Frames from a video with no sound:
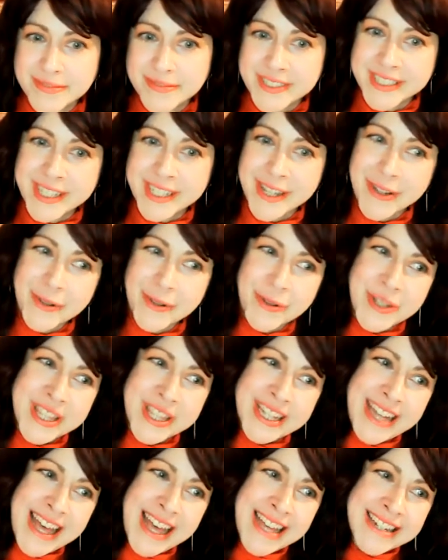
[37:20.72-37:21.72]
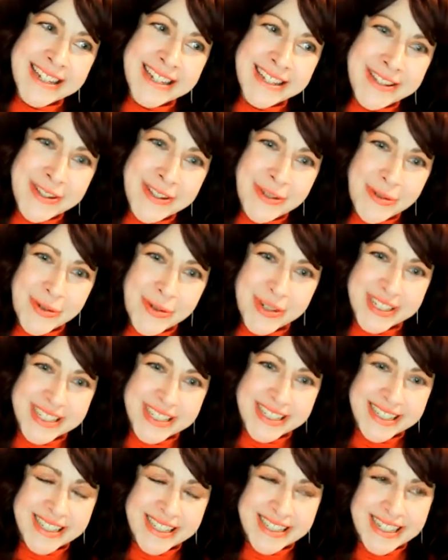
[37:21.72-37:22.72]
Deal with it, I do.
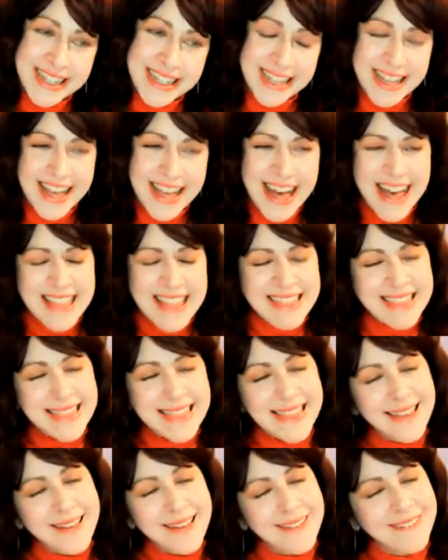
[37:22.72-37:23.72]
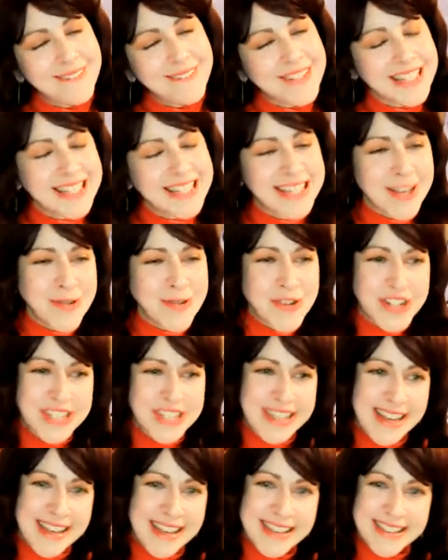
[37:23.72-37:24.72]
I love to
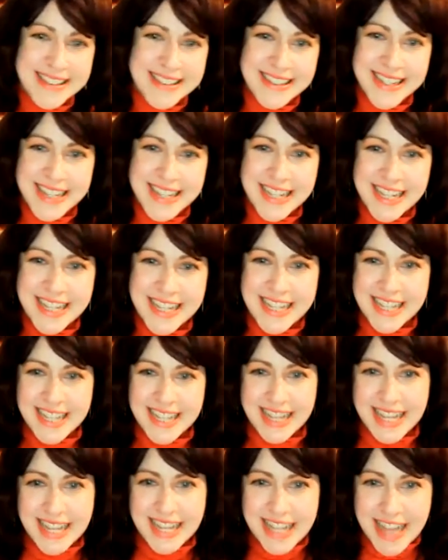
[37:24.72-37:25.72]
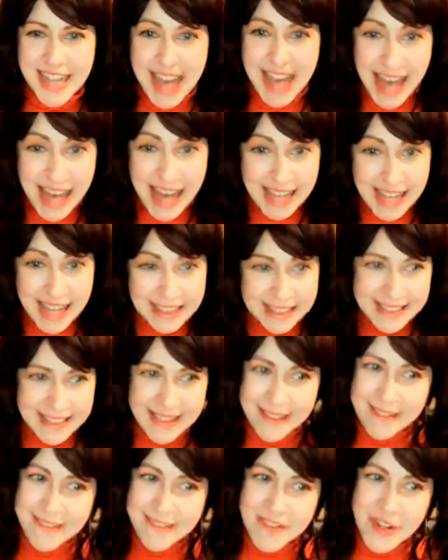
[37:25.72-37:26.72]
socialize. I
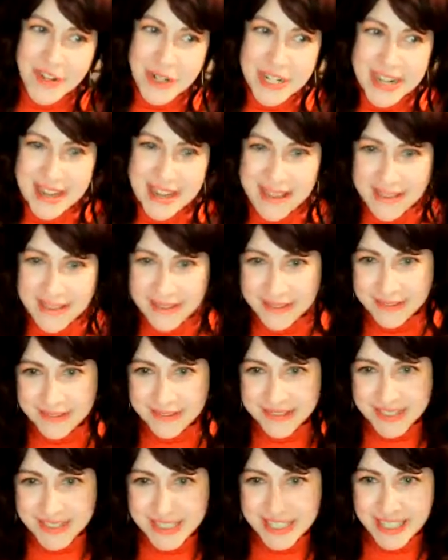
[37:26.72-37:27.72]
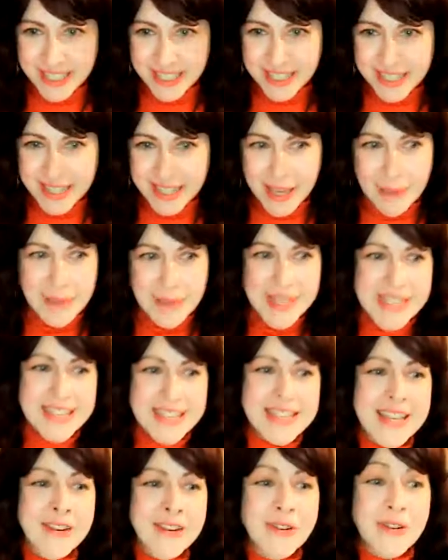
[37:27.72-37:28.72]
love to love and be the
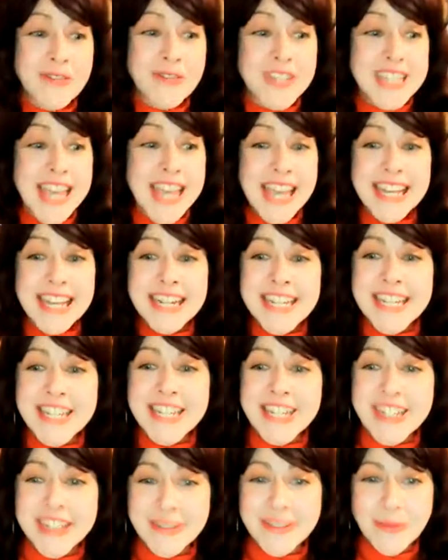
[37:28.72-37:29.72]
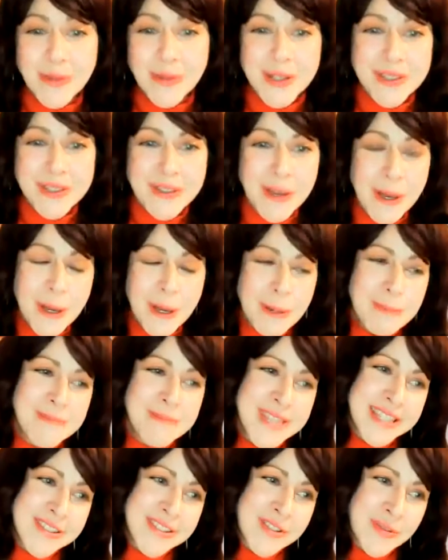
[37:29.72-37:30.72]
center of attention with
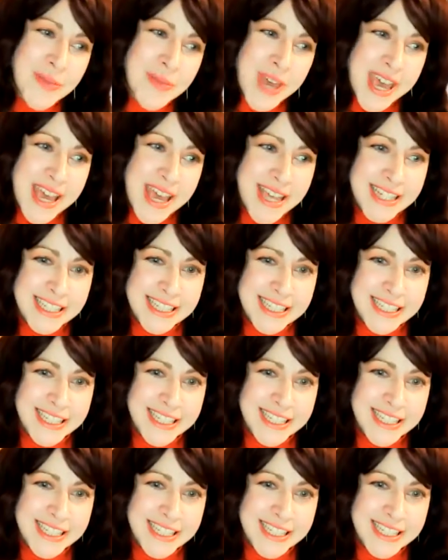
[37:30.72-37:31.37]
Mr. Man.